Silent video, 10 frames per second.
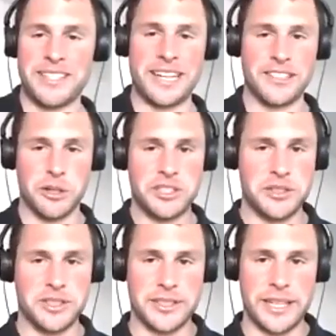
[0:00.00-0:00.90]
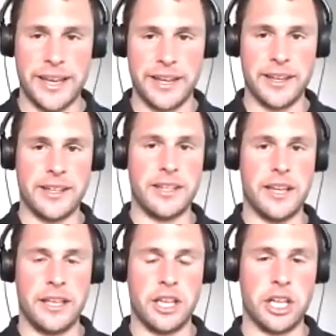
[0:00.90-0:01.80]
always used to say,
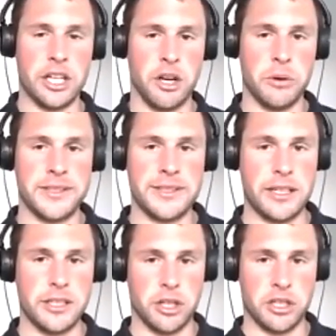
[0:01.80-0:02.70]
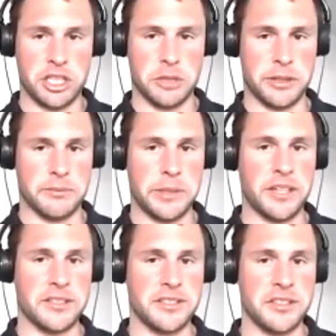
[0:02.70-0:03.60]
you can always tell a Yorkshireman
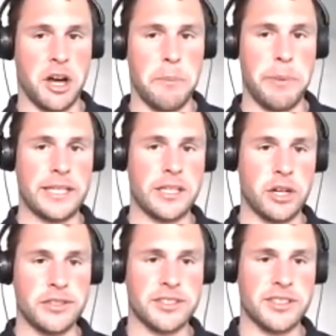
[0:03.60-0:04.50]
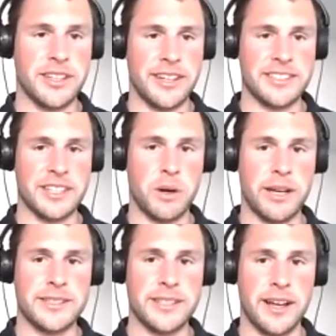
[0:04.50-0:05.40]
because he's got a big nose. And I said, why
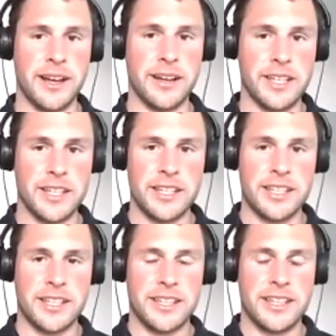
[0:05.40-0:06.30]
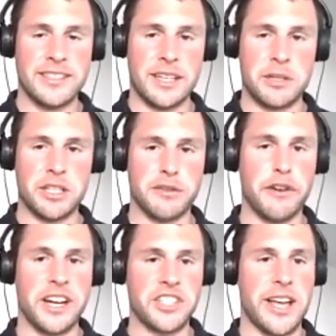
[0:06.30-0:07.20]
is that? He said, because
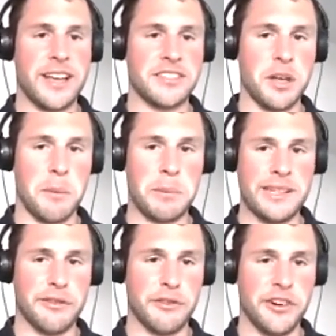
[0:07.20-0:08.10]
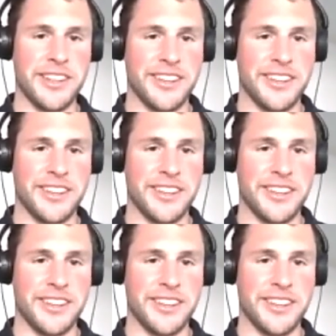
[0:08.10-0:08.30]
fresh air is completely free.